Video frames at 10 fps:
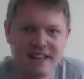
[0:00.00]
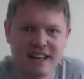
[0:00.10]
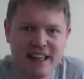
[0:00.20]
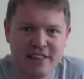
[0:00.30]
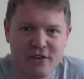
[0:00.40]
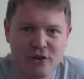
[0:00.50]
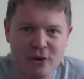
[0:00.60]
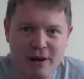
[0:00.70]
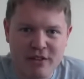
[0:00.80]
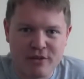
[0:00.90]
Let's talk
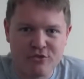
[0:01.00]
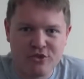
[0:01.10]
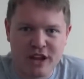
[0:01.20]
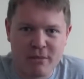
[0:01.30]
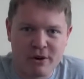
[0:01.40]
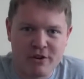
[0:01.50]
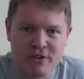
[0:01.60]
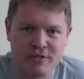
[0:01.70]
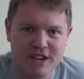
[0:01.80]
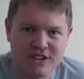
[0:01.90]
about some trick
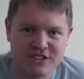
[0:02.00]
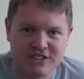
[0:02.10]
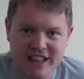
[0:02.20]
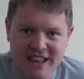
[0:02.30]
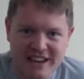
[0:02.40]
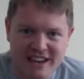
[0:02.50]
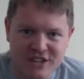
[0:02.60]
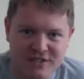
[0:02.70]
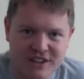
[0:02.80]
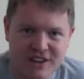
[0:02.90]
bonus features then in
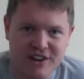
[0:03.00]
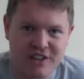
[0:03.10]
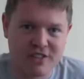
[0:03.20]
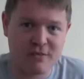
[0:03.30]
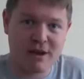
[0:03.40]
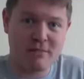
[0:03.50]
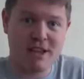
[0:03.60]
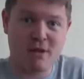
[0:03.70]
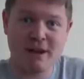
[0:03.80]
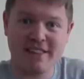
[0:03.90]
each of the cars that might
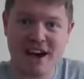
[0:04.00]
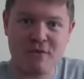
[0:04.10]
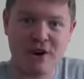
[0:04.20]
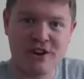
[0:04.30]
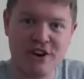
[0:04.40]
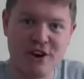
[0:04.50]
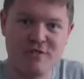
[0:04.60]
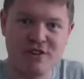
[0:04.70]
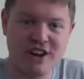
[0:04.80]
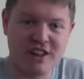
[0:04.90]
make you pick that one
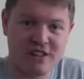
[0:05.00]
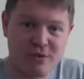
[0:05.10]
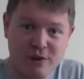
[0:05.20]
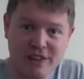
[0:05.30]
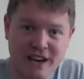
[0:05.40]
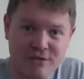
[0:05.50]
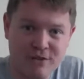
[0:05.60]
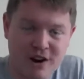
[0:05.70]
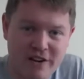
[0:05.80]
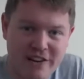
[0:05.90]
over another. Well, the
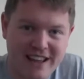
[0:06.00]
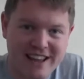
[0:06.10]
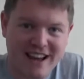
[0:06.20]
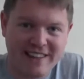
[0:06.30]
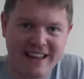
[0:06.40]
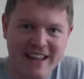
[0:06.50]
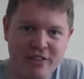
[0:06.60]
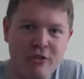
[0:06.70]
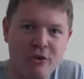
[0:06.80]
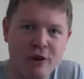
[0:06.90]
LaFerrari, I think
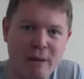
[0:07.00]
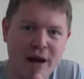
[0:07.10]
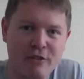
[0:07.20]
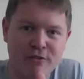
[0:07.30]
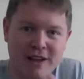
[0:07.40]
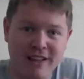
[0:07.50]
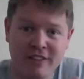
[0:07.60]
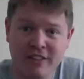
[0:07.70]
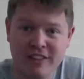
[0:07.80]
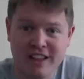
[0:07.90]
it's all about the fact
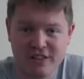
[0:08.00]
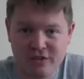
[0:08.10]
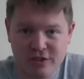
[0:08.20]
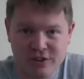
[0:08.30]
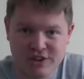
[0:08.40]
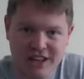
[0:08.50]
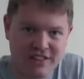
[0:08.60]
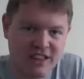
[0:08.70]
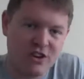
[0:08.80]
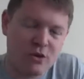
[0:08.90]
that the seats are on the
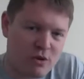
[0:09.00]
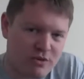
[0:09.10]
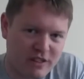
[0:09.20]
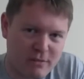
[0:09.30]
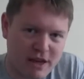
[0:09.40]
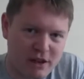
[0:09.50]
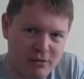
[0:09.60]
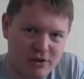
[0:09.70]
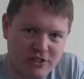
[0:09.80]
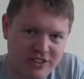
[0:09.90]
chassis and you're moving the pedal
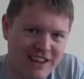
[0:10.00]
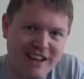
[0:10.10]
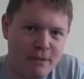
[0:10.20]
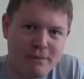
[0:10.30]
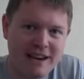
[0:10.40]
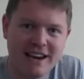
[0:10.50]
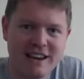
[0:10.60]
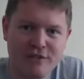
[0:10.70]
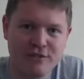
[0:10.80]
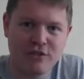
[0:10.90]
box. Completely
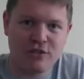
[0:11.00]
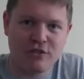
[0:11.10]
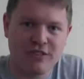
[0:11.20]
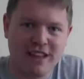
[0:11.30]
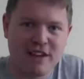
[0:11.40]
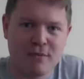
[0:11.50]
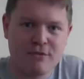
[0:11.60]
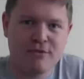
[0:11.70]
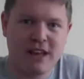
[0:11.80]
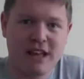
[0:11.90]
different sort of setup
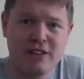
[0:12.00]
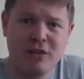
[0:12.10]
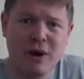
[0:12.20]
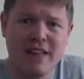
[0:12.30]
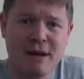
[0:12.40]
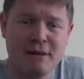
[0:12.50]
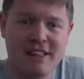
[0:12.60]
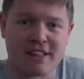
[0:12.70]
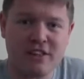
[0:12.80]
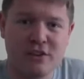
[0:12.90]
and feel, and the way that
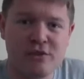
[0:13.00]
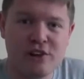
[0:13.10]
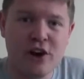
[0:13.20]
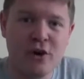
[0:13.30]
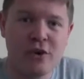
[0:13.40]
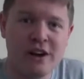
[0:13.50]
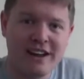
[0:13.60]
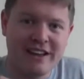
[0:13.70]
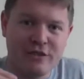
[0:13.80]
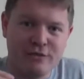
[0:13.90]
makes it so low
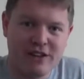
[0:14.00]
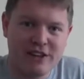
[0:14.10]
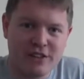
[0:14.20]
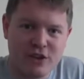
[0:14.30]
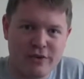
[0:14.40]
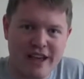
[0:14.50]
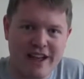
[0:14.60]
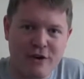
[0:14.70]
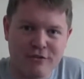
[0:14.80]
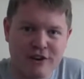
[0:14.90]
and the feel that you
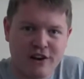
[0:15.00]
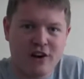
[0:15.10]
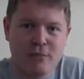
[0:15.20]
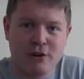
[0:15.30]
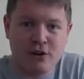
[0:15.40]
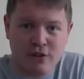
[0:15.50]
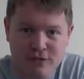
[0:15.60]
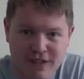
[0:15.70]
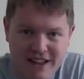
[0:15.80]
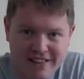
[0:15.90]
get of the car because
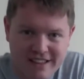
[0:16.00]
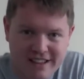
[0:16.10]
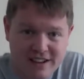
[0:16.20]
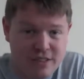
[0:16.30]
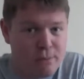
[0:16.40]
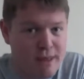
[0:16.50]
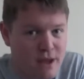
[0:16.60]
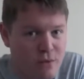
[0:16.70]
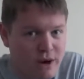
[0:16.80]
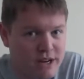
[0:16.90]
of that. The
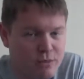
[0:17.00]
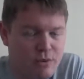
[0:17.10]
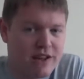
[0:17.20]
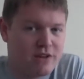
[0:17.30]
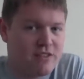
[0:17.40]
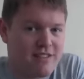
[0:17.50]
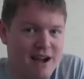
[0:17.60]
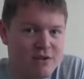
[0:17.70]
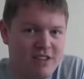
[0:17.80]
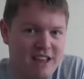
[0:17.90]
P1, without a
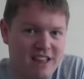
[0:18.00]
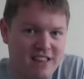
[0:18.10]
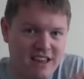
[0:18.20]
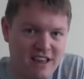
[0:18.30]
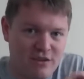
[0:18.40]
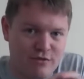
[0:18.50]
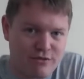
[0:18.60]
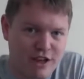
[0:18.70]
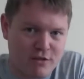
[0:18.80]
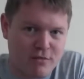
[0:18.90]
doubt, it is
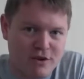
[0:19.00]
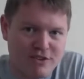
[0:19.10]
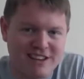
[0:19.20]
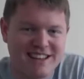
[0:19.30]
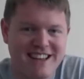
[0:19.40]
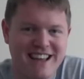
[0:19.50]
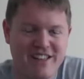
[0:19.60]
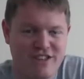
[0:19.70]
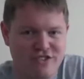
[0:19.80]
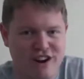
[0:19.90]
race mode.
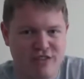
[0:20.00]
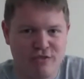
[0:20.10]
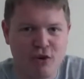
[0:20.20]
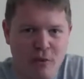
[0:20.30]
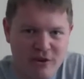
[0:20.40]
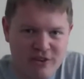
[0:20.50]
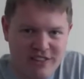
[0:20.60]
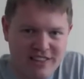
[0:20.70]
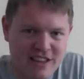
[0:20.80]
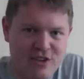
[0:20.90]
It's a transformer, isn't it?